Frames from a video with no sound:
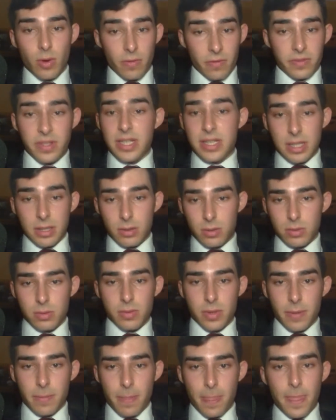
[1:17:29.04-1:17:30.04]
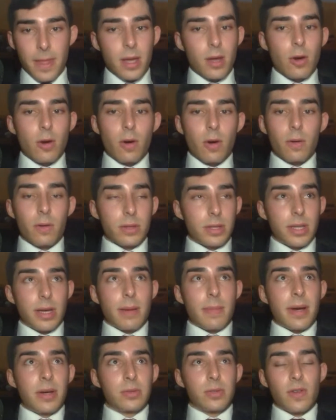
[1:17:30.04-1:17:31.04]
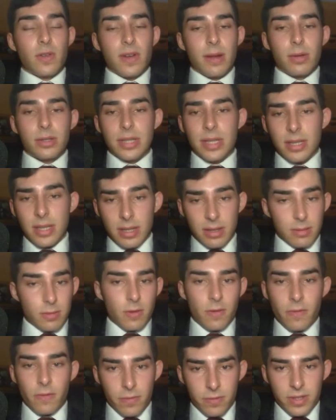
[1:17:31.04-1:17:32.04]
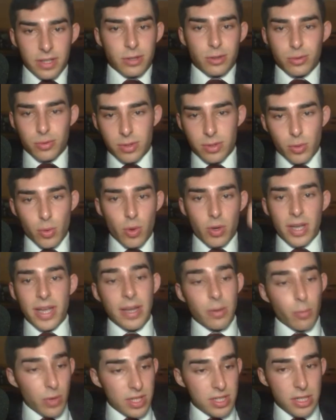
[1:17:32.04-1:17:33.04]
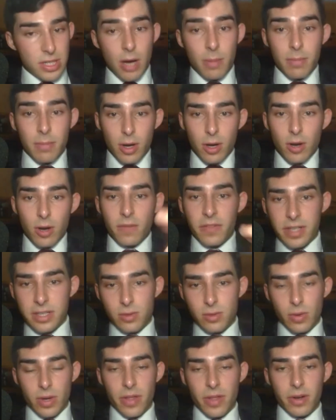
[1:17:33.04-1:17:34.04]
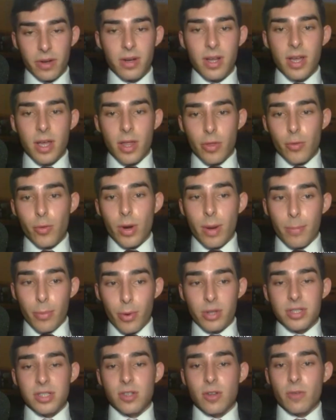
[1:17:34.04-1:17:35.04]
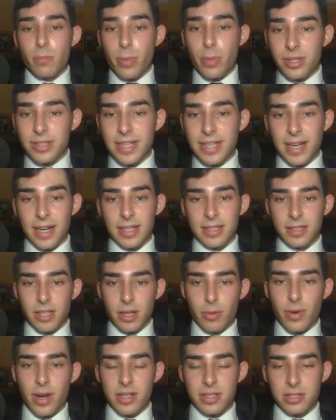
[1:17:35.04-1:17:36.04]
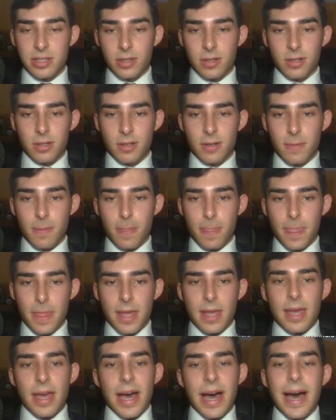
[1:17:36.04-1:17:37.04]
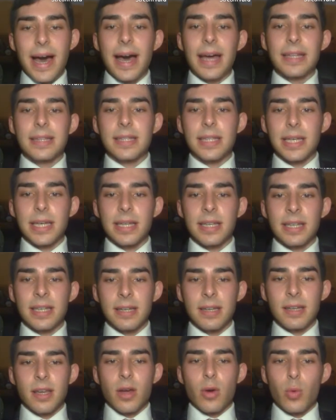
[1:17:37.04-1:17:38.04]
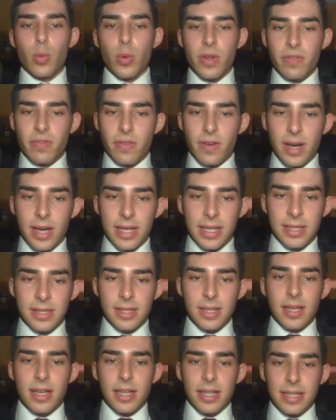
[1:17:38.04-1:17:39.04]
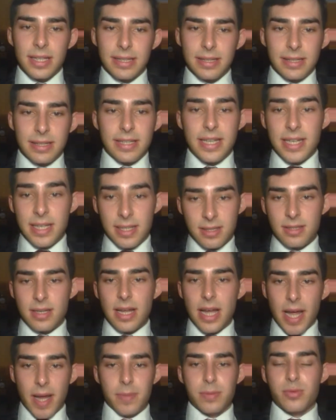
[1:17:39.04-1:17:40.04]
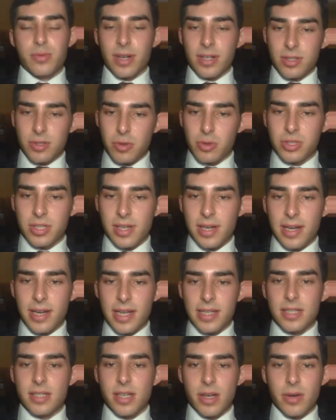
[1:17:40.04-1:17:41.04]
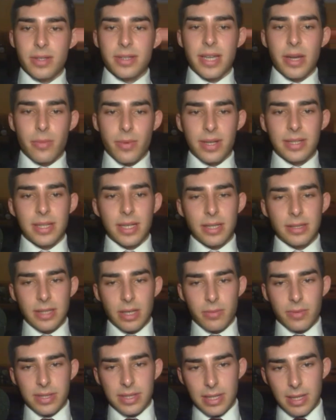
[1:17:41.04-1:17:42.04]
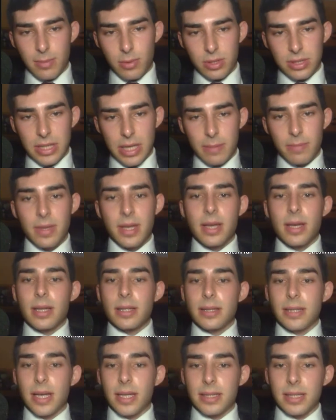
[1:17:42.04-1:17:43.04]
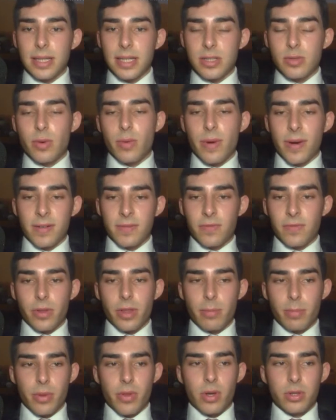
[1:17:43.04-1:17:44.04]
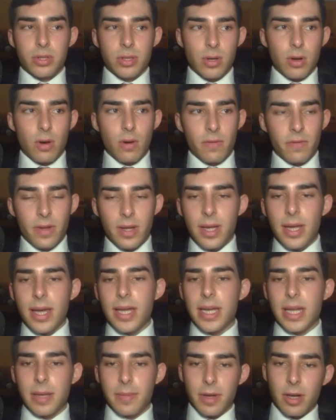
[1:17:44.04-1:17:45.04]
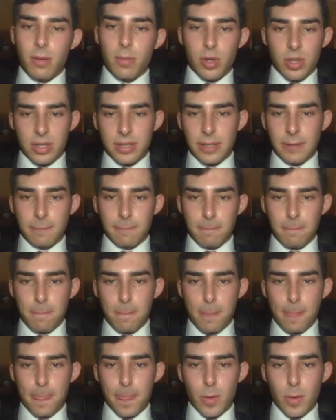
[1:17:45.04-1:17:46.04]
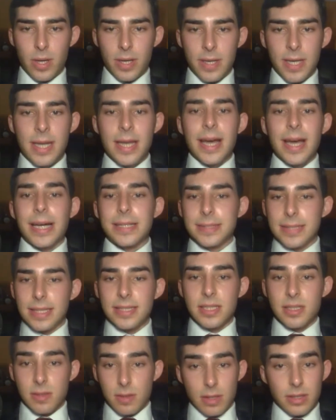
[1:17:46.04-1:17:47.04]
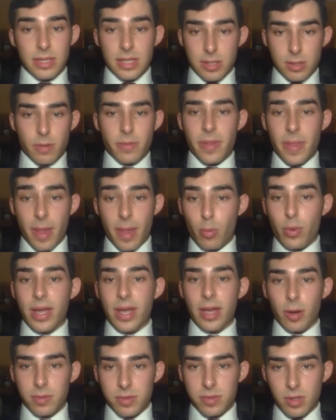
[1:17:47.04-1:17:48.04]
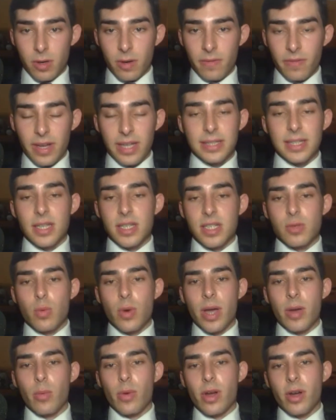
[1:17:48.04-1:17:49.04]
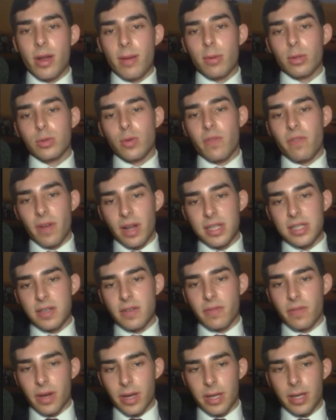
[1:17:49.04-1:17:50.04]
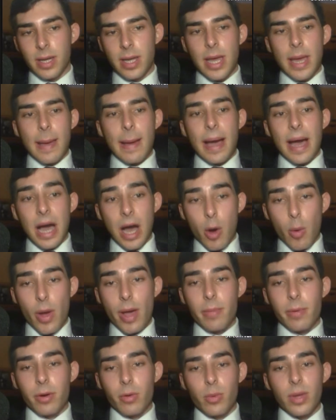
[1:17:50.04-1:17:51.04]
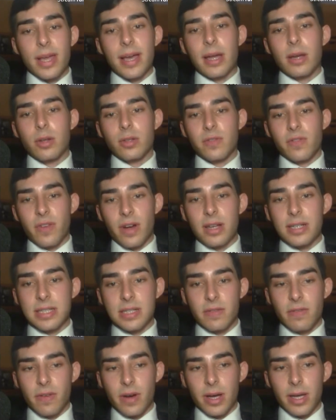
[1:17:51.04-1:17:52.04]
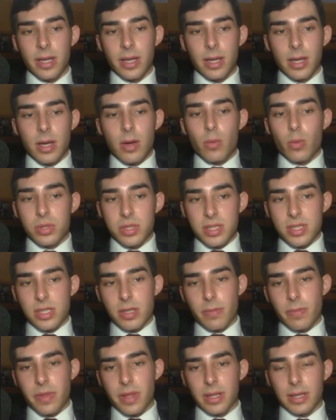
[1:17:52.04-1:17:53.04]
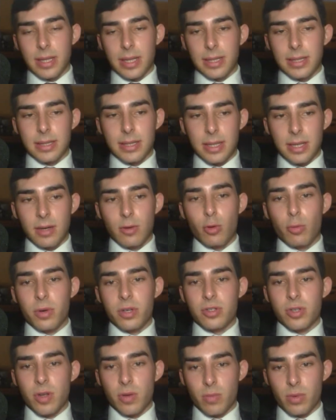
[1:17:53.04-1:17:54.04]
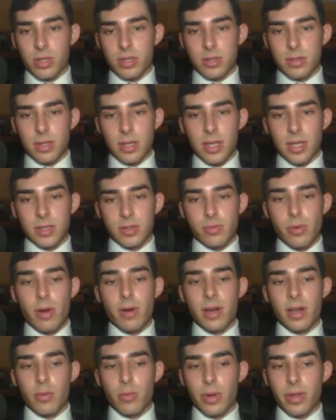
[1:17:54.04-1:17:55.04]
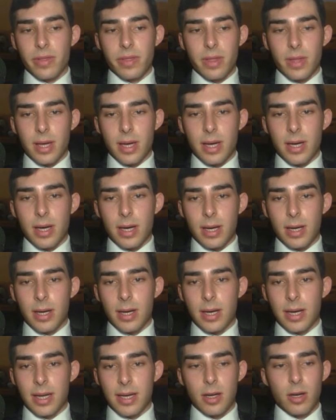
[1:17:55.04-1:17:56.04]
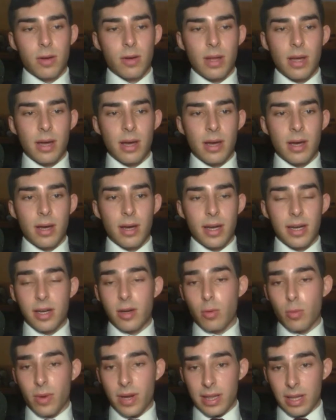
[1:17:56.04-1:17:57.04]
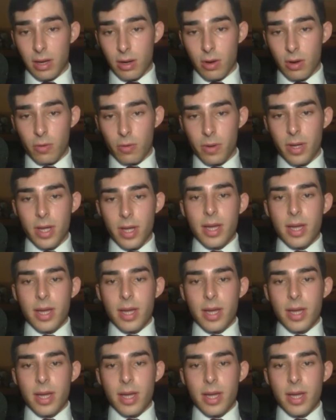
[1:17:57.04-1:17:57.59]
this industry, or the amount of labor time of industry two, okay? And we sum all of this together through a process of vertical integration, and then we find this abstract, socially necessary, direct and indirect labor time that is required for the production of any given commodity. Okay, and this is something that we can observe, and this is why we are able to falsify. However, we cannot falsify, which is something that Ubersoy was struggling with a little while ago,